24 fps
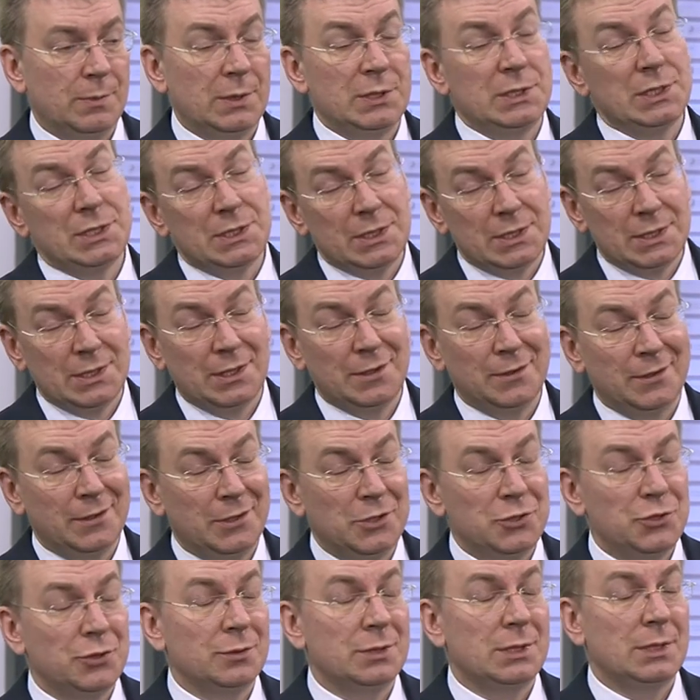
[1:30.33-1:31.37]
But this is an
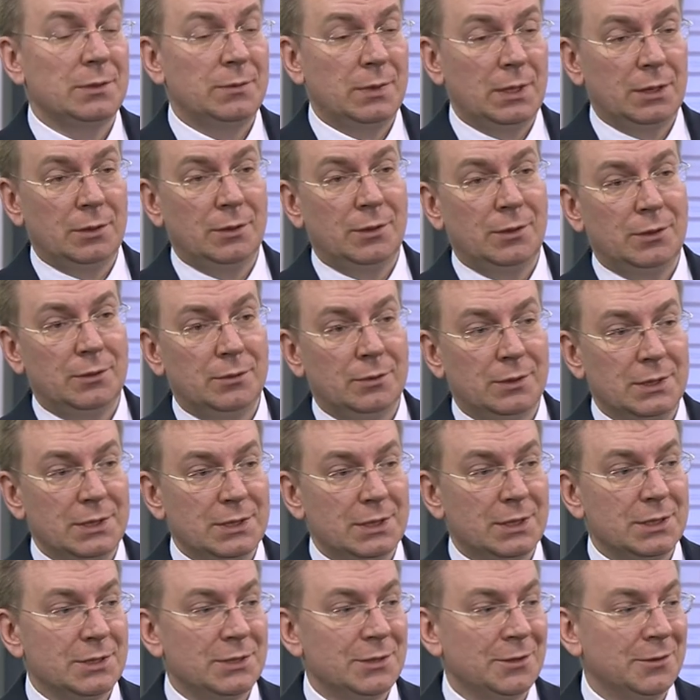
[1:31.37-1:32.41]
issue that we are going to
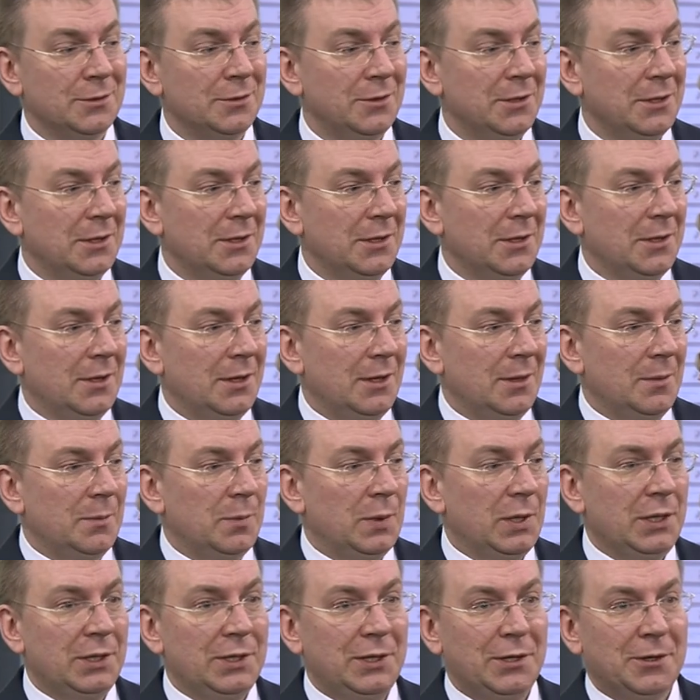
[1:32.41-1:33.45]
discuss. So
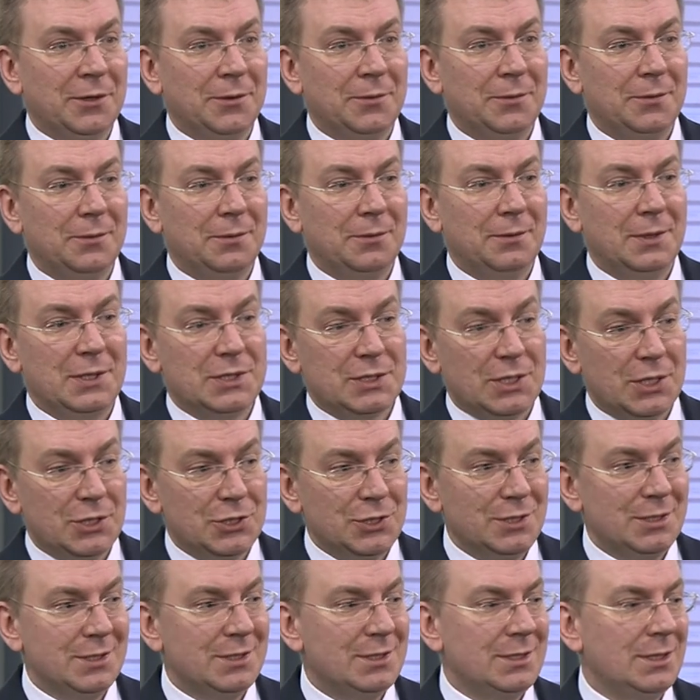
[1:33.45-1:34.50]
plenty of
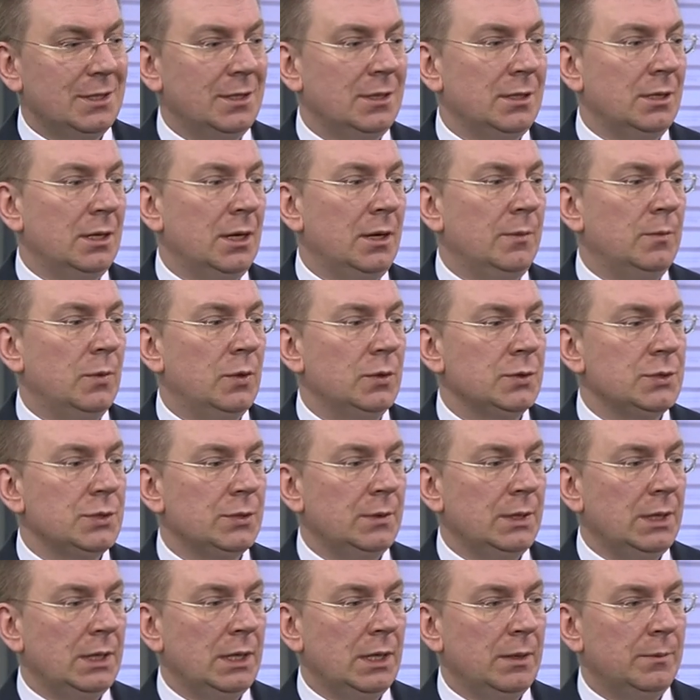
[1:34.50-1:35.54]
discussions, and I'm also
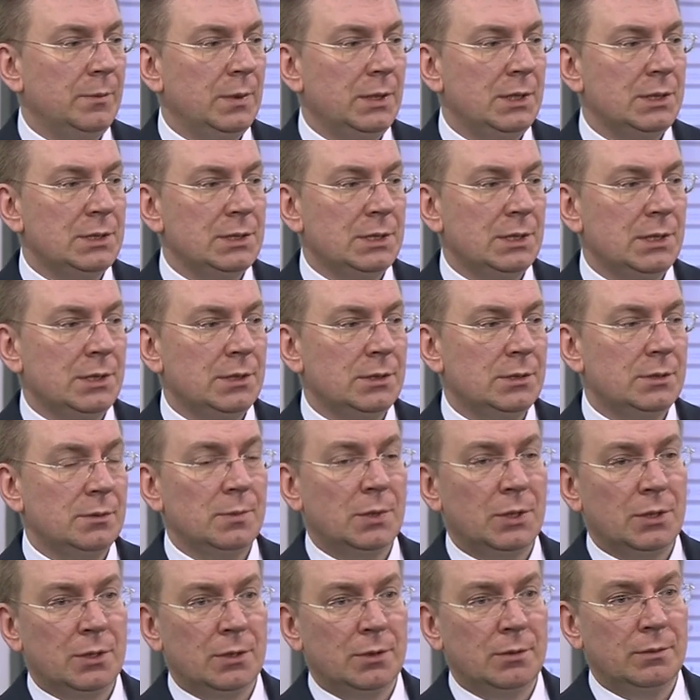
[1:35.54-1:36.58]
very happy that
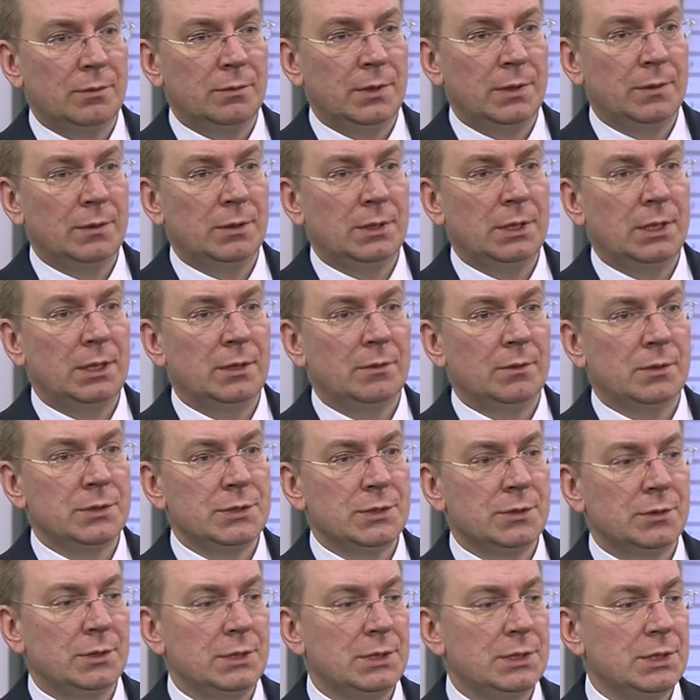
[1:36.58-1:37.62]
tomorrow we will have
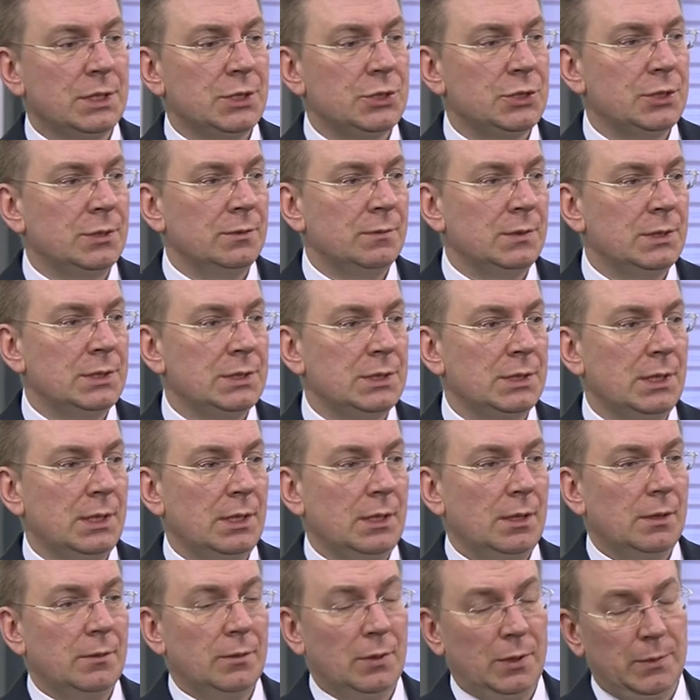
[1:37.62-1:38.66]
also discussion with
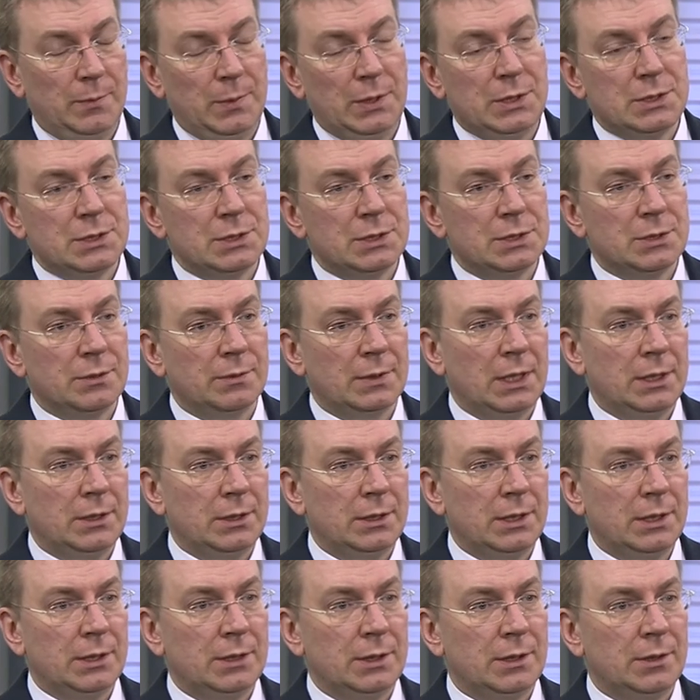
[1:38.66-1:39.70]
foreign ministers of
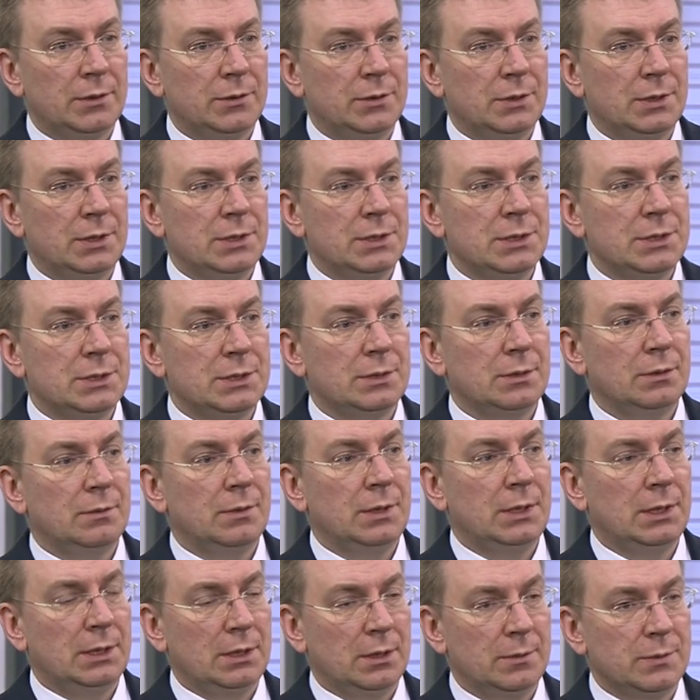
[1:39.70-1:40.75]
candidate countries
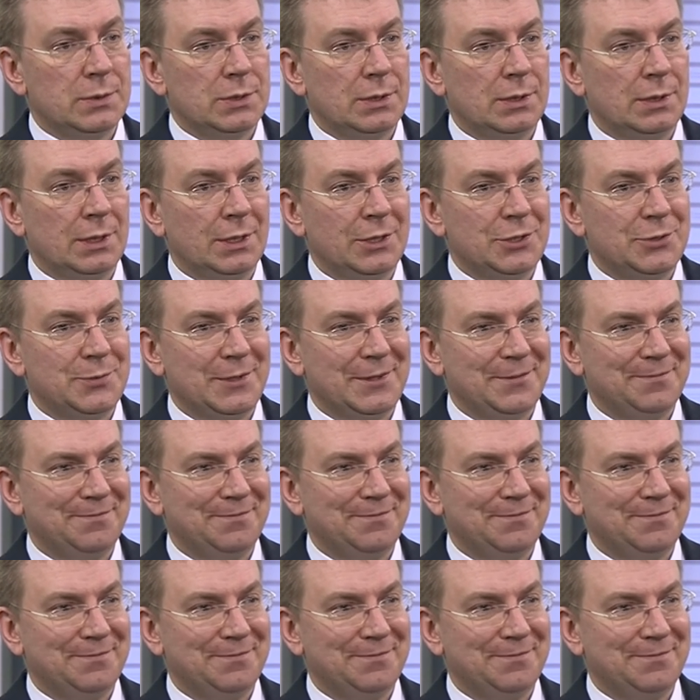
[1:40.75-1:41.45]
when it comes to enlargement.